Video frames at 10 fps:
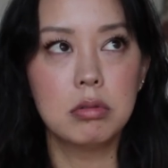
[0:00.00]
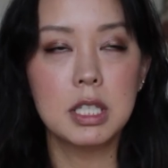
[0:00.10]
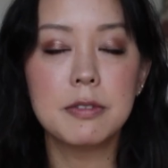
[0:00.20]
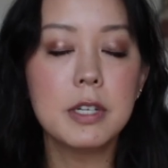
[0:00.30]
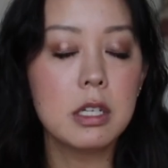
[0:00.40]

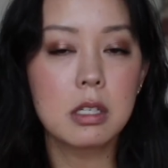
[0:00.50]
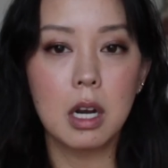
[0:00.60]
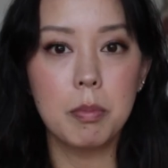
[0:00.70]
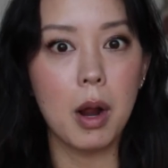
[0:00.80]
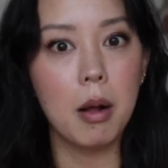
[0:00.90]
This video is
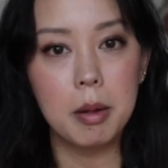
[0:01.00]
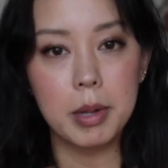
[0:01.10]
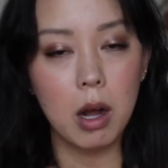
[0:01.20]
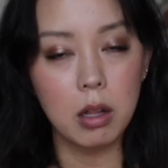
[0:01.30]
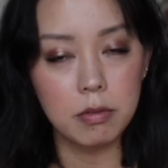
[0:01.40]
gonna probably
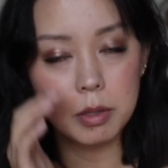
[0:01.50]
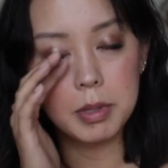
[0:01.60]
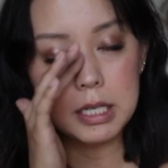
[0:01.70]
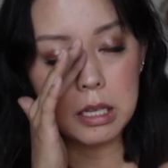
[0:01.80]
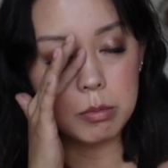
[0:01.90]
be all over the
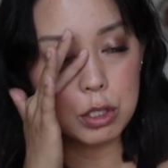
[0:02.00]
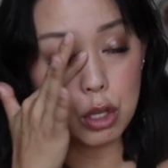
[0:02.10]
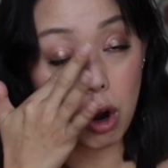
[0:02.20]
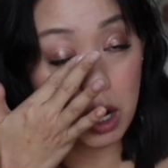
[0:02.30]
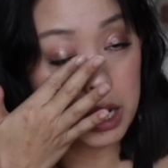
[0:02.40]
place, I'm
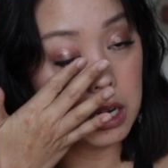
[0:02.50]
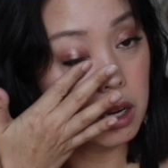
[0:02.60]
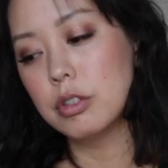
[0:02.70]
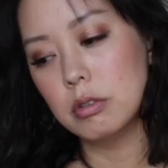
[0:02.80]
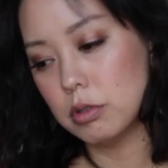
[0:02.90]

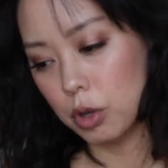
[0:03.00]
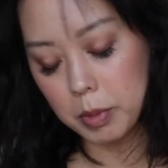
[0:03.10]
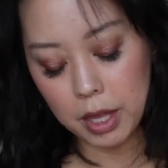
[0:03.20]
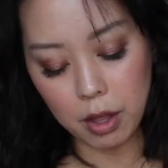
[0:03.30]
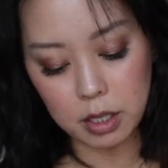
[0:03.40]
sorry. So
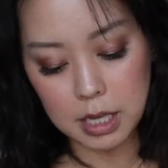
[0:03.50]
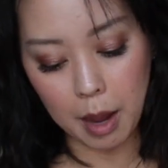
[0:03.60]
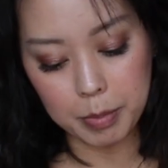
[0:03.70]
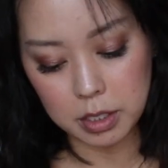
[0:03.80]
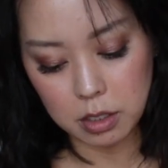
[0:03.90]
many thoughts
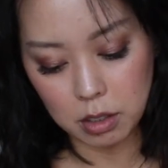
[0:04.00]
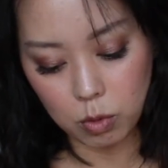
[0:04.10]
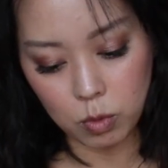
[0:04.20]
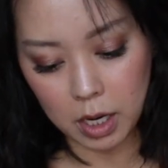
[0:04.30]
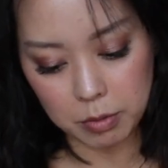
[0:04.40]
happened
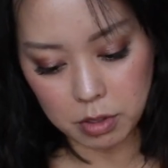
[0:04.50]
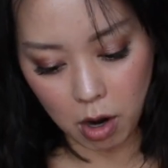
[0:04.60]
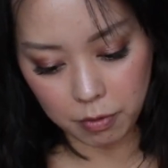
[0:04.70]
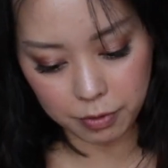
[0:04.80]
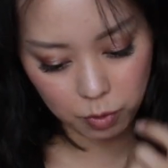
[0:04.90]
when I was
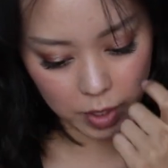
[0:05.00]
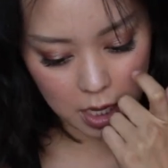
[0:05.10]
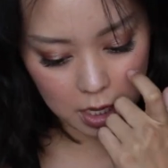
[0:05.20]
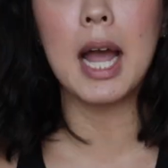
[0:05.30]
gone for the week.